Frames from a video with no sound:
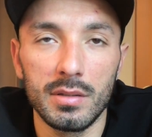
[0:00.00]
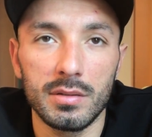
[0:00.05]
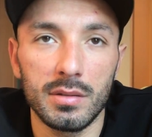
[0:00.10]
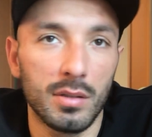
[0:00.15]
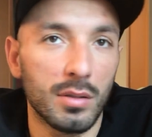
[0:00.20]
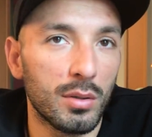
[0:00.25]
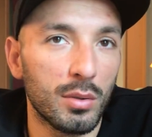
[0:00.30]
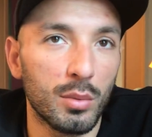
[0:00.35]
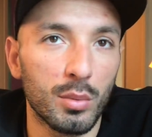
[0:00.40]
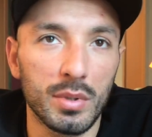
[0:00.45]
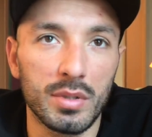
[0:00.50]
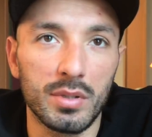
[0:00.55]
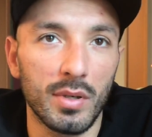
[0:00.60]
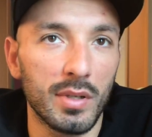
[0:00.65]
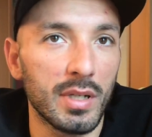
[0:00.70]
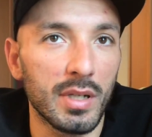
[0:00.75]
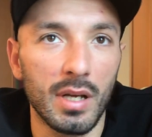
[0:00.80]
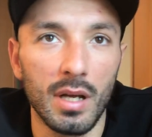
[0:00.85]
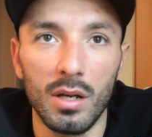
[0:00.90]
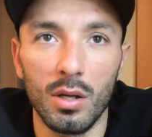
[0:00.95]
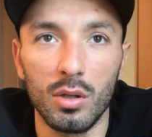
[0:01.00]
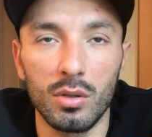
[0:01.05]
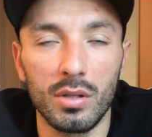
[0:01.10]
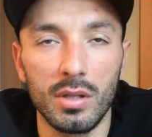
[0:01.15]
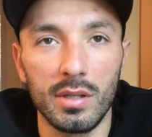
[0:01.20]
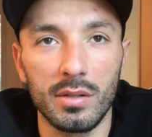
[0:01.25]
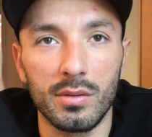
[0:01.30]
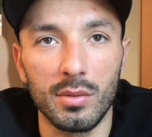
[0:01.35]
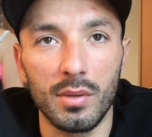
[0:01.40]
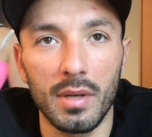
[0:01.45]
So we're training a lot
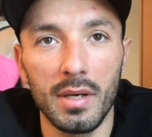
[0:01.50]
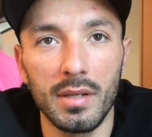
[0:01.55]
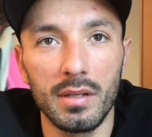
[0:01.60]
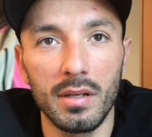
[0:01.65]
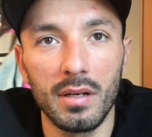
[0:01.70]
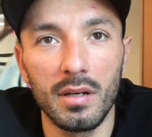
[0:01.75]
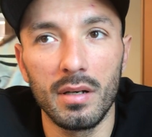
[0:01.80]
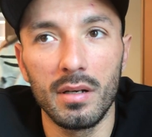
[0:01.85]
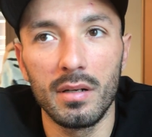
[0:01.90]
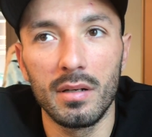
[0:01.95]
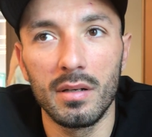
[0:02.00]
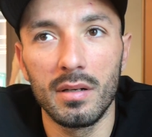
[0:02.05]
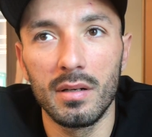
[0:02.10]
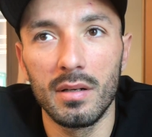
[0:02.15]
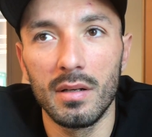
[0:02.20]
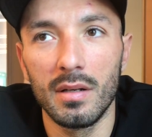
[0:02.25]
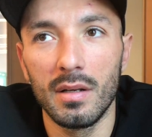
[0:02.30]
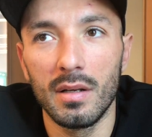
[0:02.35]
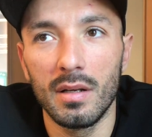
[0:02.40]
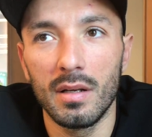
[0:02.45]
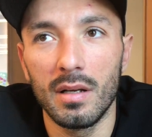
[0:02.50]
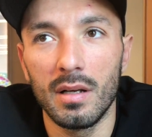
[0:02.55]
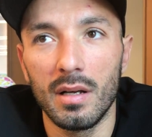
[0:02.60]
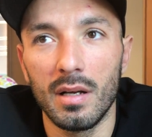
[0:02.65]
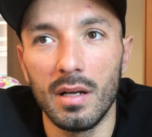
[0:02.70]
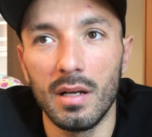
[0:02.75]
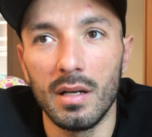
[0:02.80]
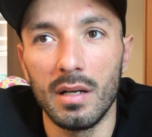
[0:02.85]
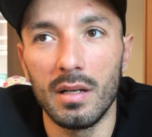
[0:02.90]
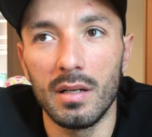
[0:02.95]
together,
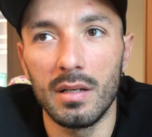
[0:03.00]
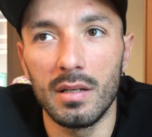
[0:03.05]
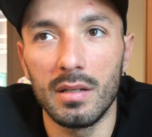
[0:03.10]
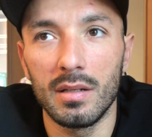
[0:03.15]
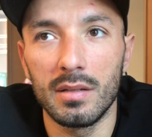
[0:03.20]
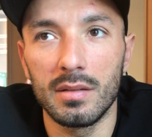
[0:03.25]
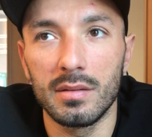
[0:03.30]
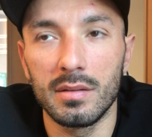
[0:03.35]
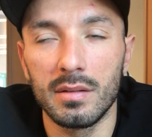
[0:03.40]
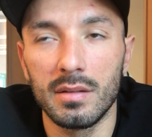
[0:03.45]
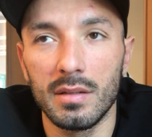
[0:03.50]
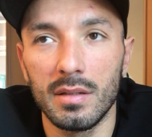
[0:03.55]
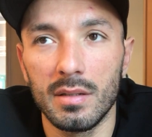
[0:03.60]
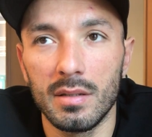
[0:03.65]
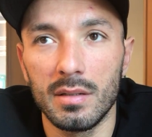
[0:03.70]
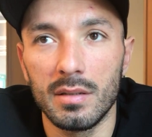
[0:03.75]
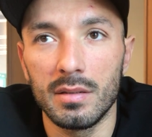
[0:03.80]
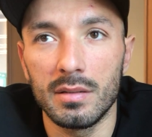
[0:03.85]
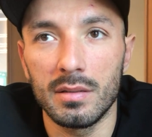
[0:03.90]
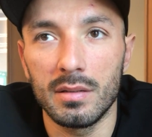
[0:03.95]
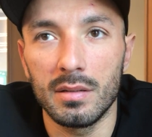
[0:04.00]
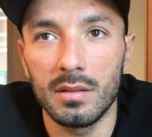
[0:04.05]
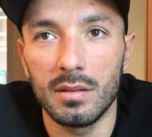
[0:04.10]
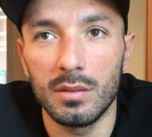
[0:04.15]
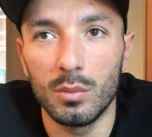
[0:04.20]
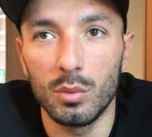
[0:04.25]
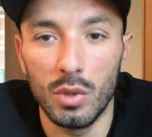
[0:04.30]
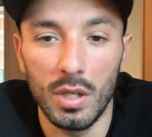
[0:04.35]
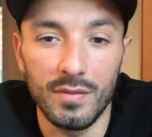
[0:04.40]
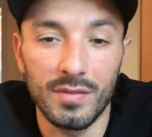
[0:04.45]
and
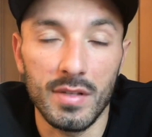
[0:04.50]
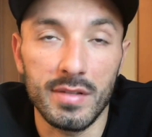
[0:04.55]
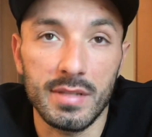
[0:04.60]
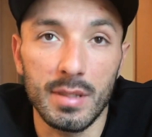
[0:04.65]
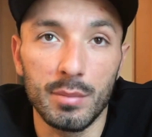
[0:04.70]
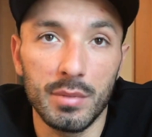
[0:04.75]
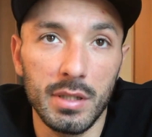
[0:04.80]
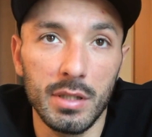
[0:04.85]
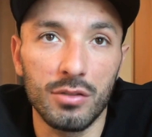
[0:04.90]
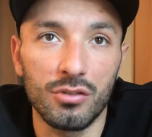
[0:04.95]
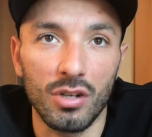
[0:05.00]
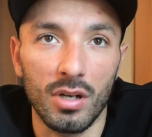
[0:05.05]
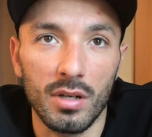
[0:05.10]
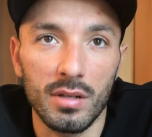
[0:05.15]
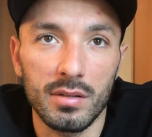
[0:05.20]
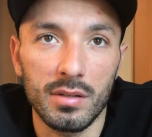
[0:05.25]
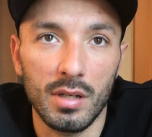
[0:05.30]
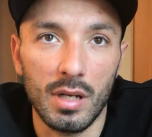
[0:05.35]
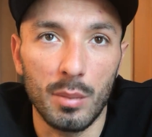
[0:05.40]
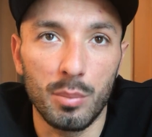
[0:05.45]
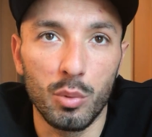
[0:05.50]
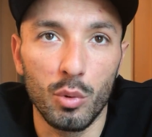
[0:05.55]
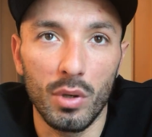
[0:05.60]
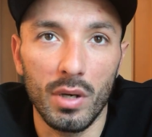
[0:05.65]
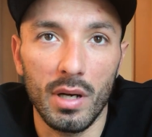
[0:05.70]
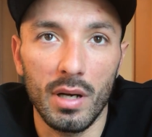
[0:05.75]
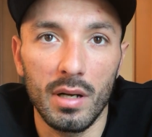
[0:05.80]
we have the same teacher, the capoeira.